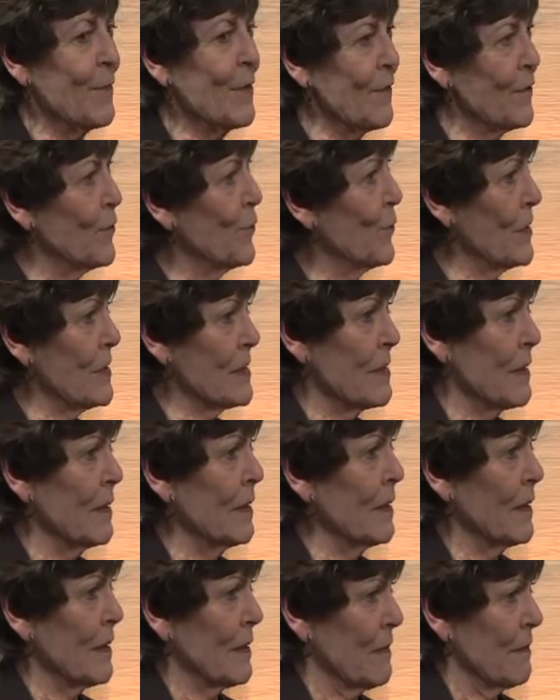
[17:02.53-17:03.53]
we have Chris
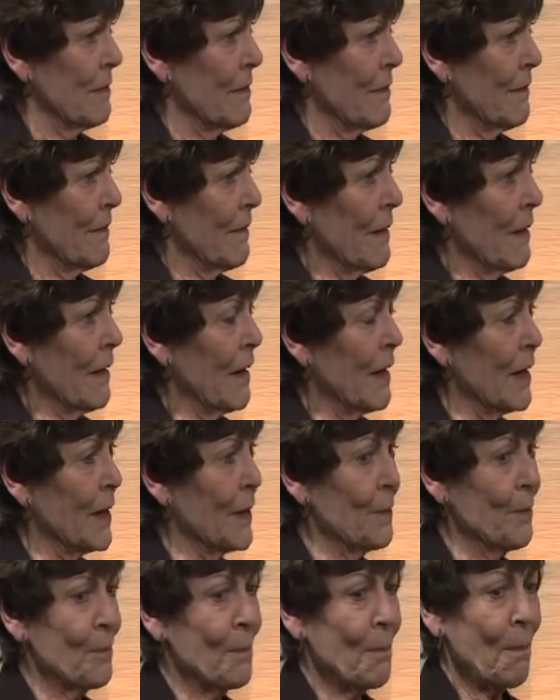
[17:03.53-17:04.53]
Dunnigan,
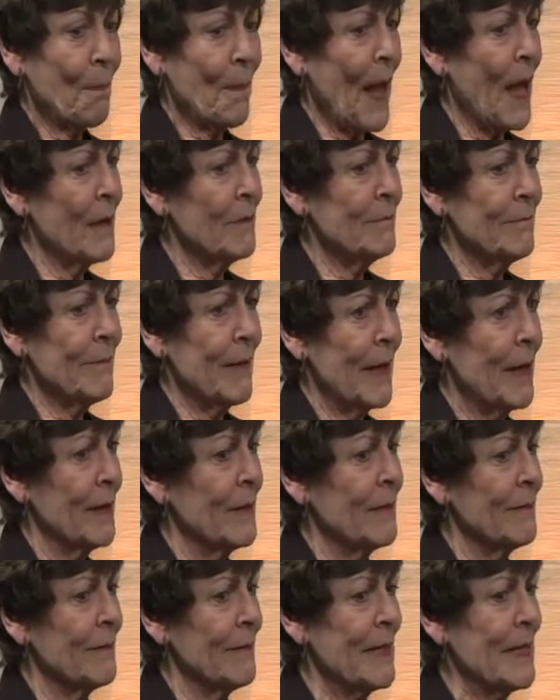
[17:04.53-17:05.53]

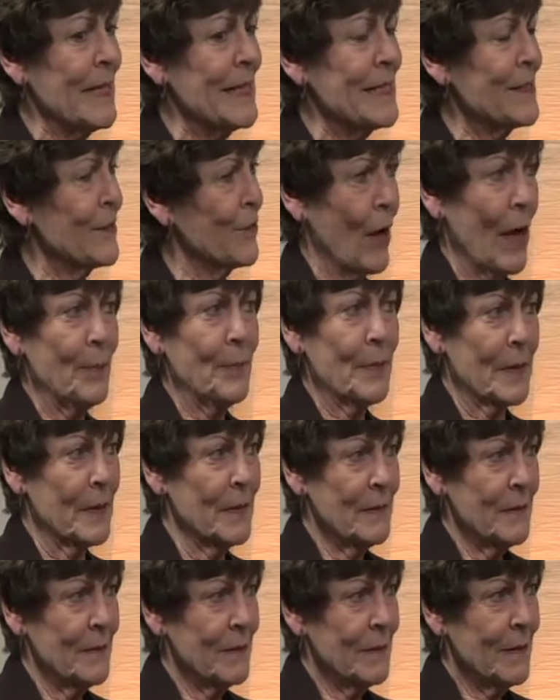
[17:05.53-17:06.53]
and he's a grandpa,
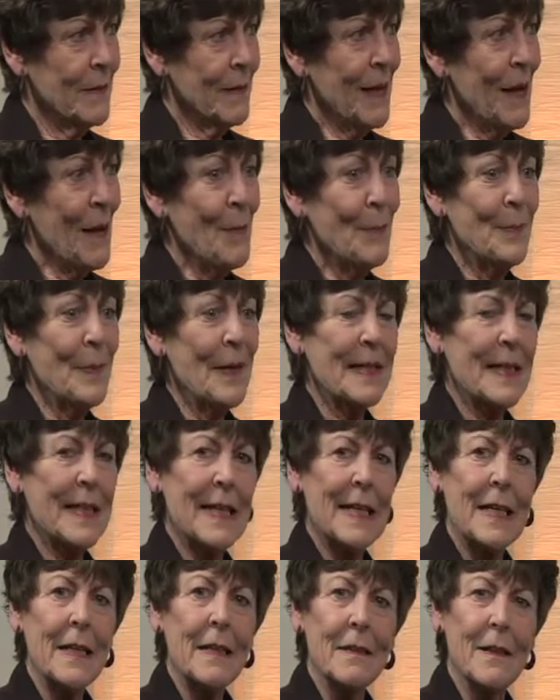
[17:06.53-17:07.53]
but
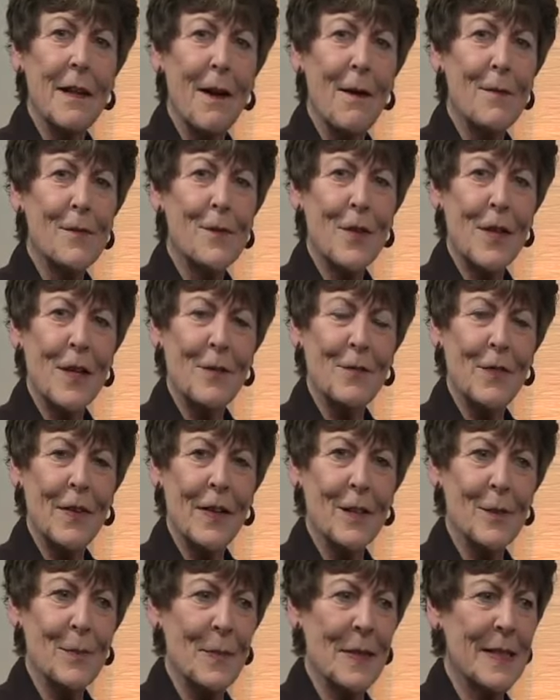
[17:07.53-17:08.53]
he loves the
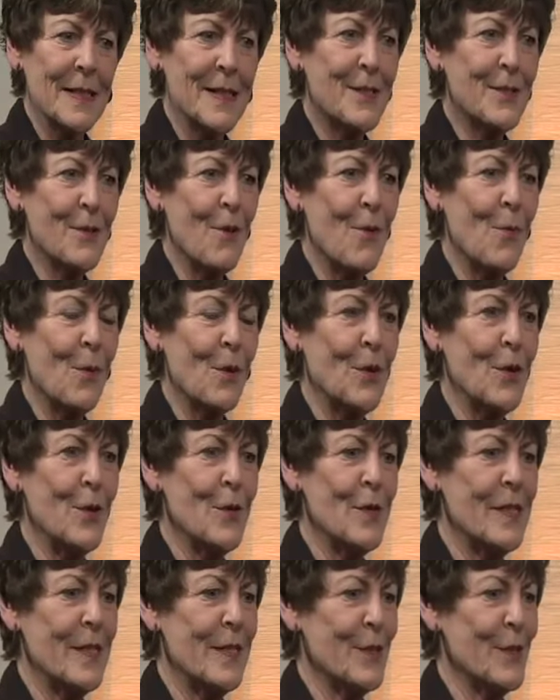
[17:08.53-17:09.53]
environment. So when
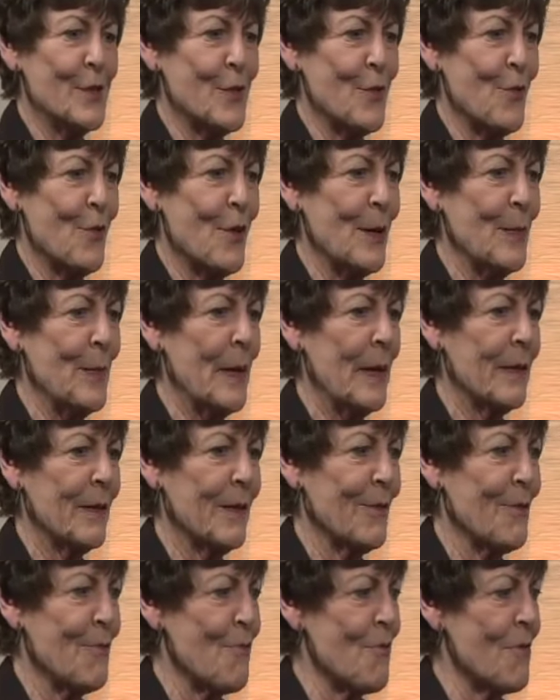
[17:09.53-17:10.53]
you see a story about
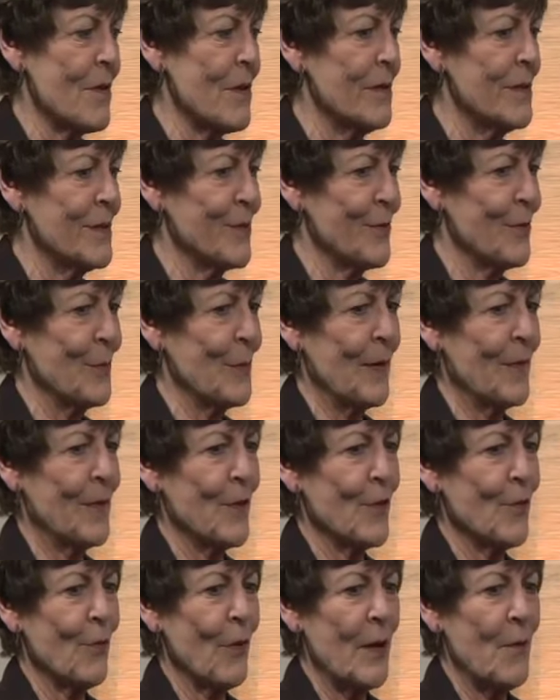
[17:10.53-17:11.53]
our orcas or about
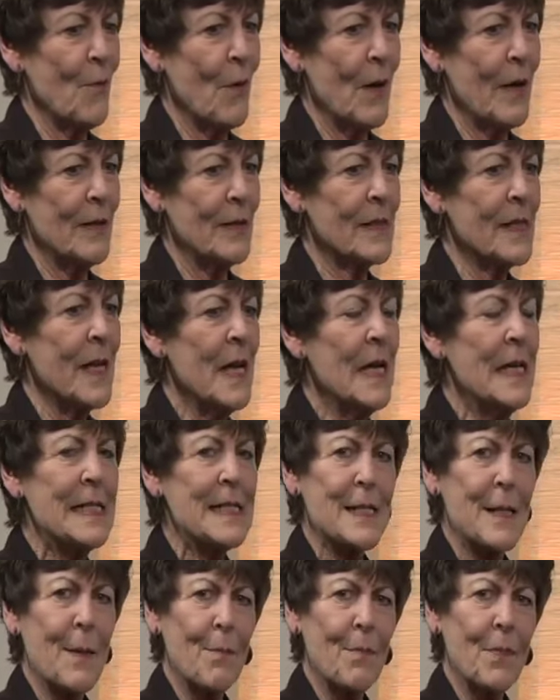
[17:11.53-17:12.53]
the gray whales,
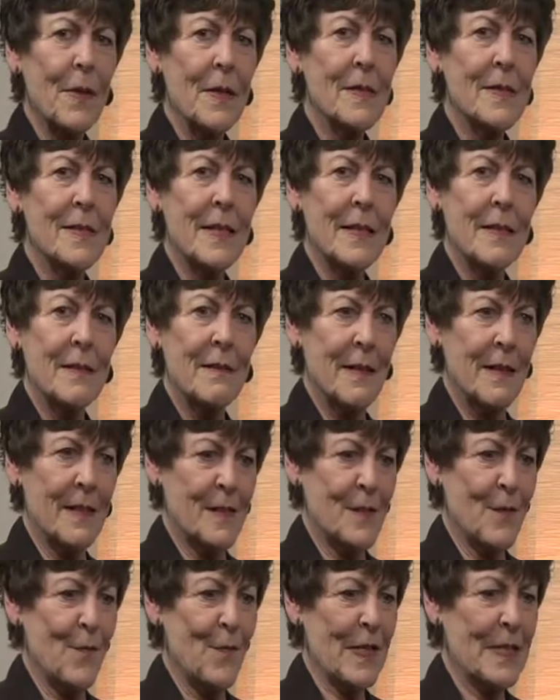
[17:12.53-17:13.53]
something that
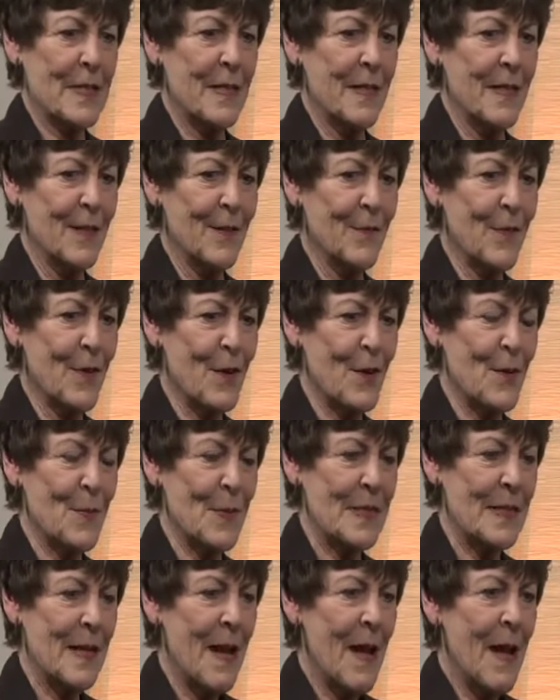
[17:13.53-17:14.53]
is affecting the
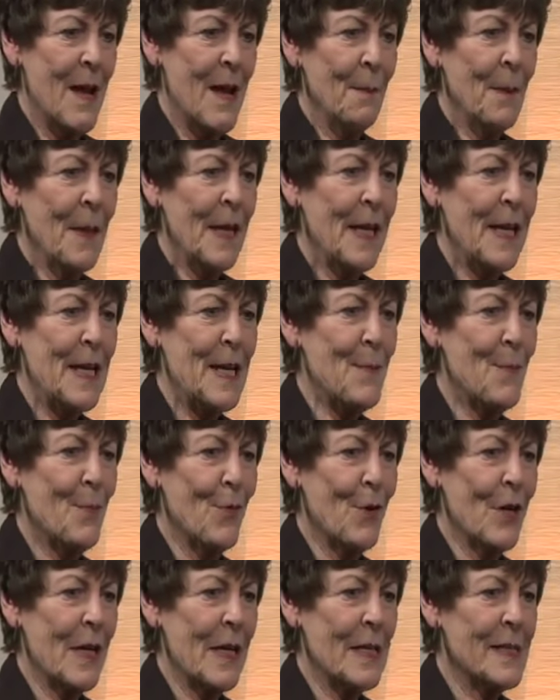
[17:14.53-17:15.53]
environment, he
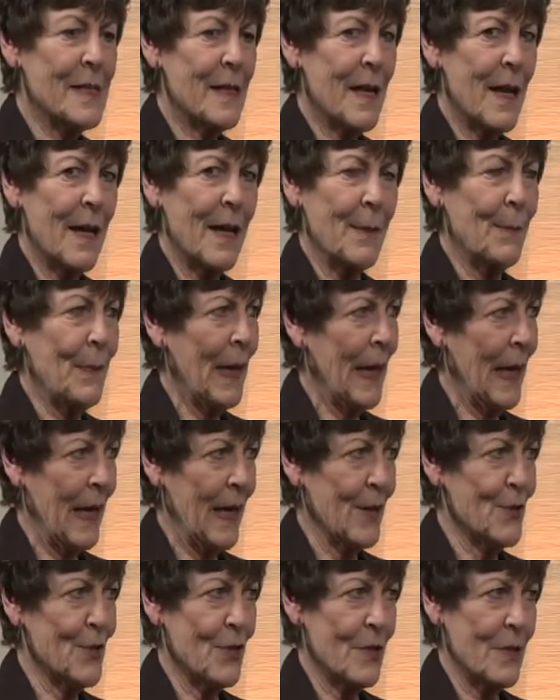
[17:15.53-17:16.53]
brings a
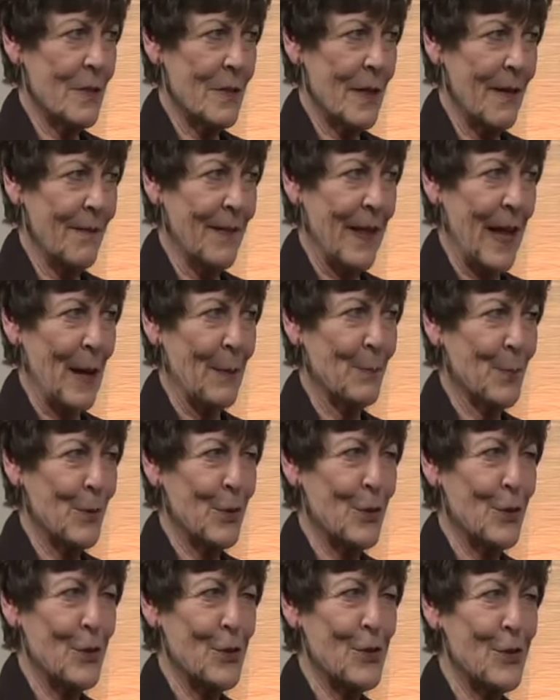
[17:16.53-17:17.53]
passion and that
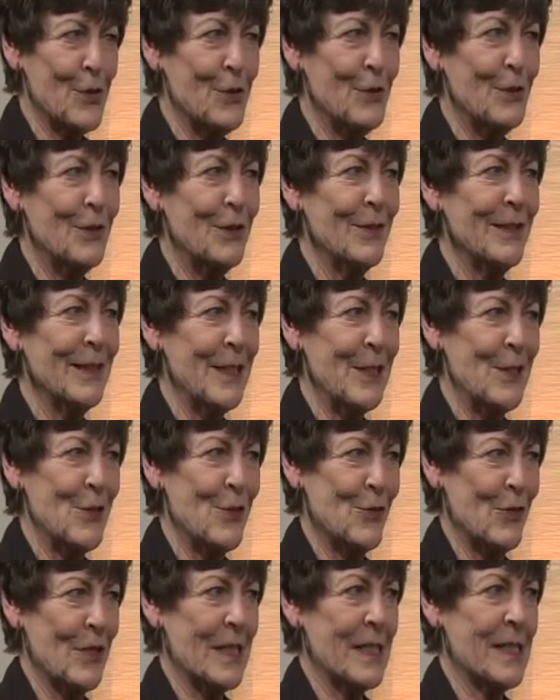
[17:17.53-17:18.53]
personal
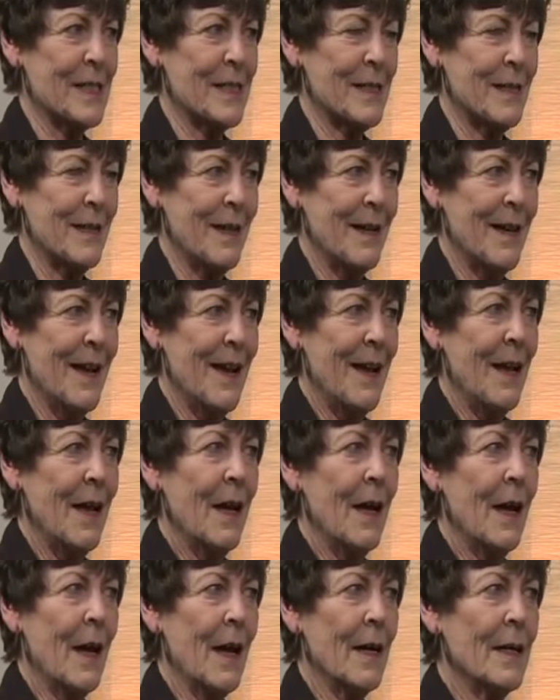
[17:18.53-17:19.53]
interest.
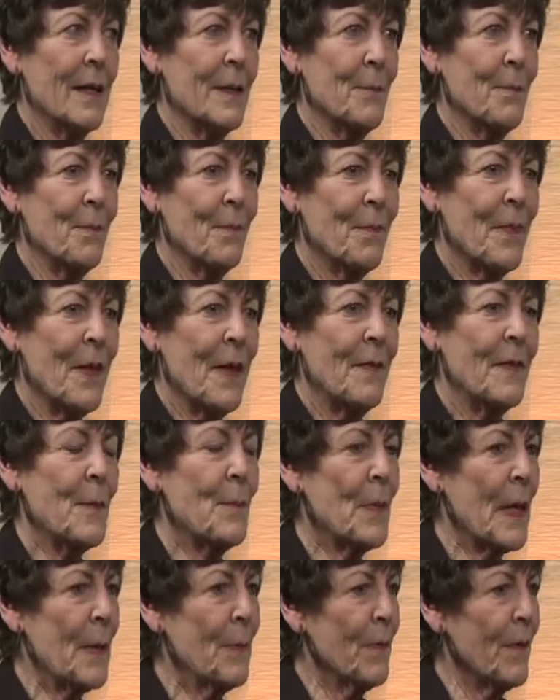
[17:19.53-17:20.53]
The
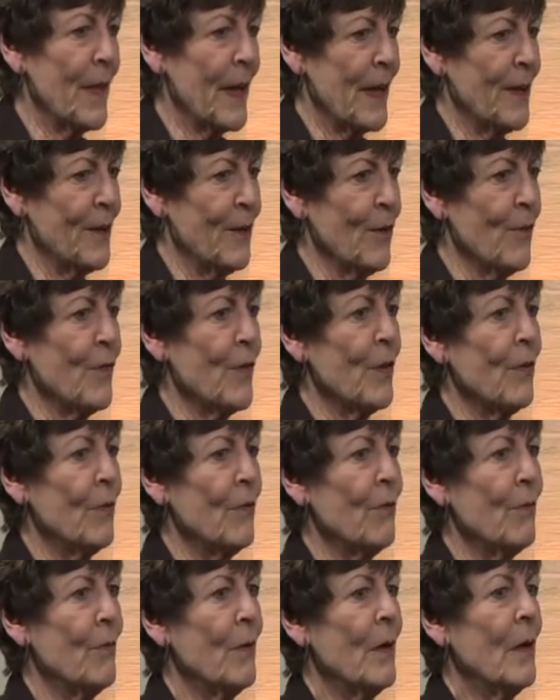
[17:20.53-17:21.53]
people they
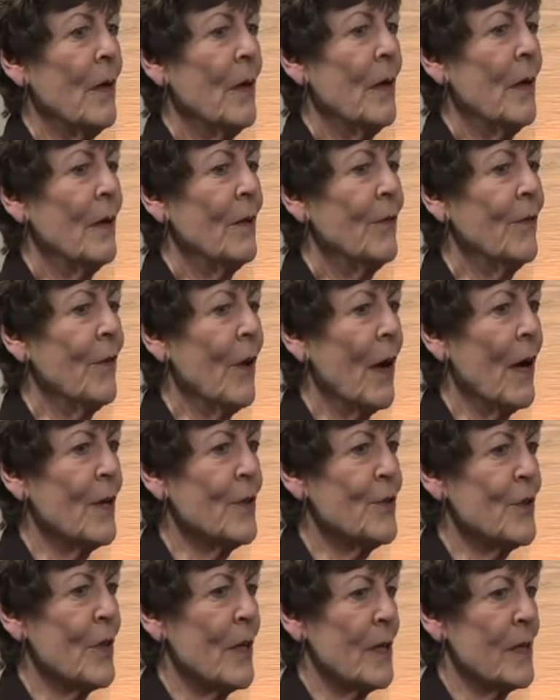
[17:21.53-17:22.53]
interview,
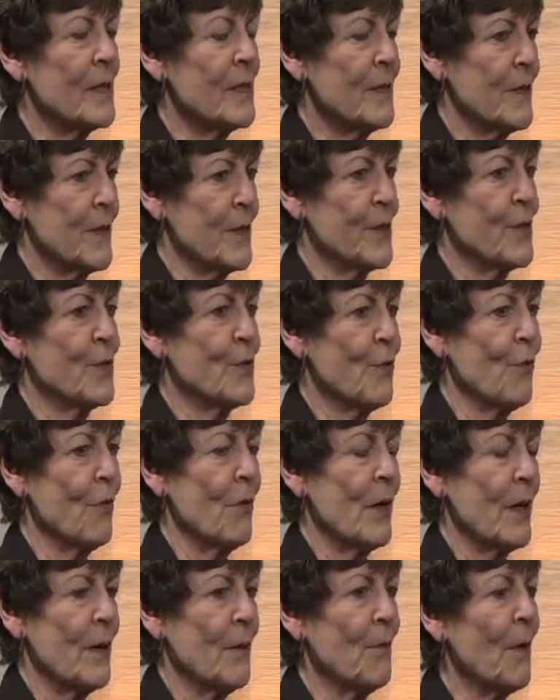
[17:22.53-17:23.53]
not just the
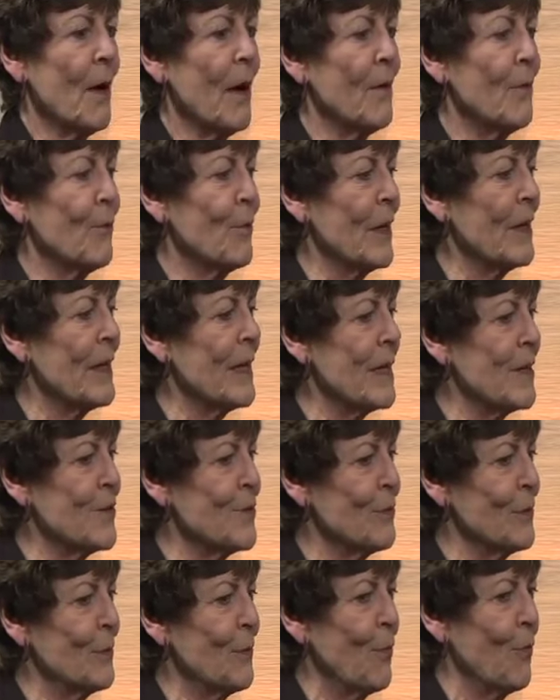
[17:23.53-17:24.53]
story. We get
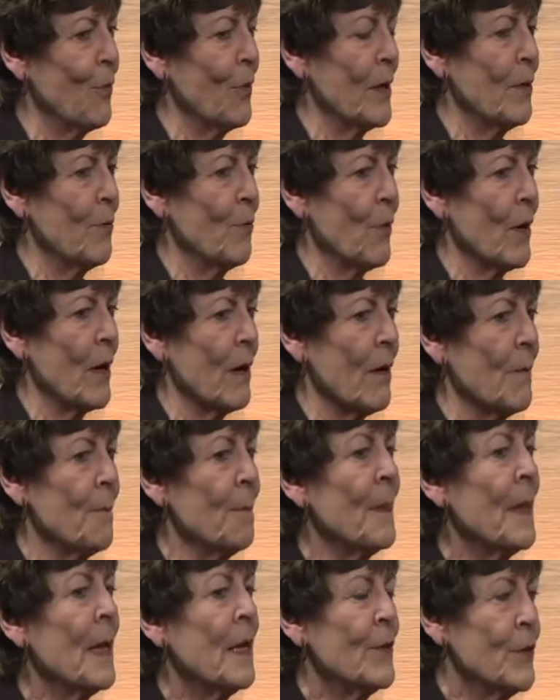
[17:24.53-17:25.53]
to a point where
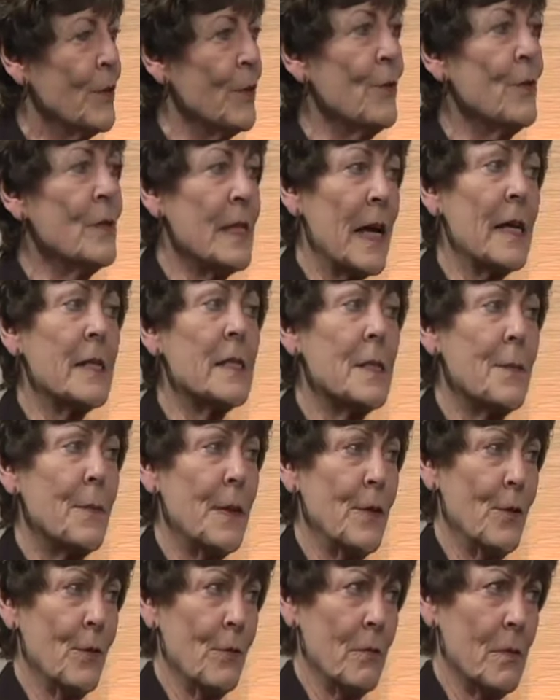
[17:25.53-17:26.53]
news has to
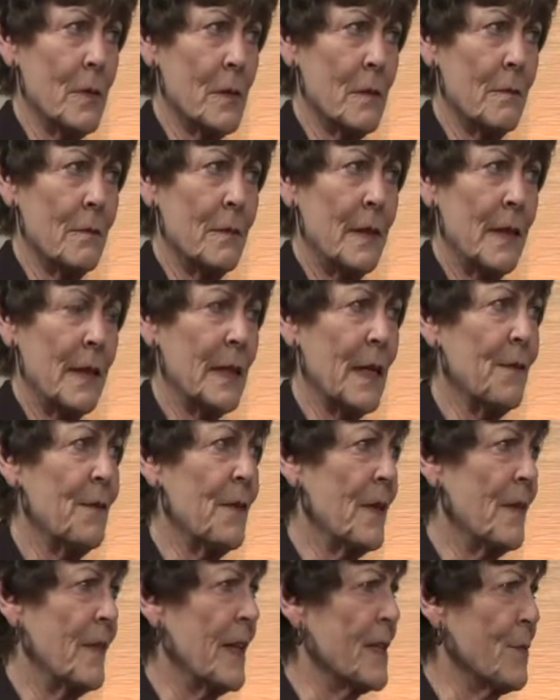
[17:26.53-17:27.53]
be news. And I
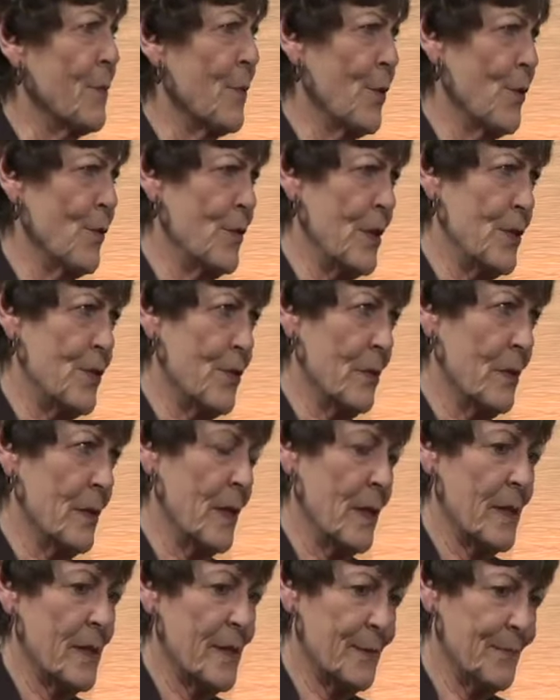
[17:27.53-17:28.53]
think that's where your digital
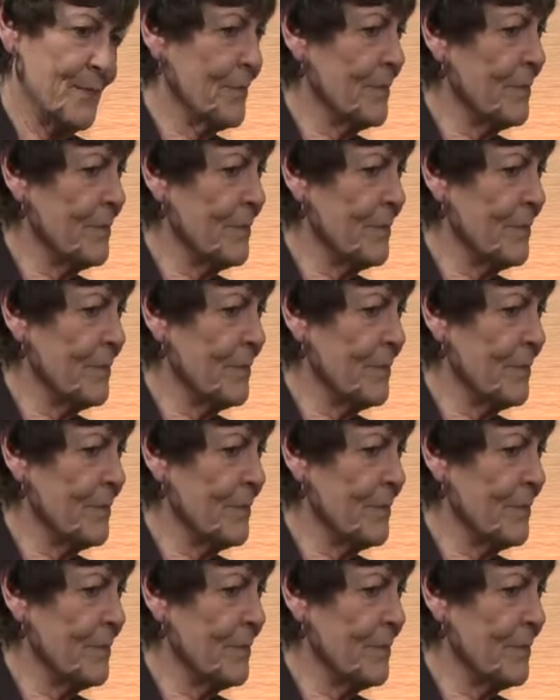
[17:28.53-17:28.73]
is.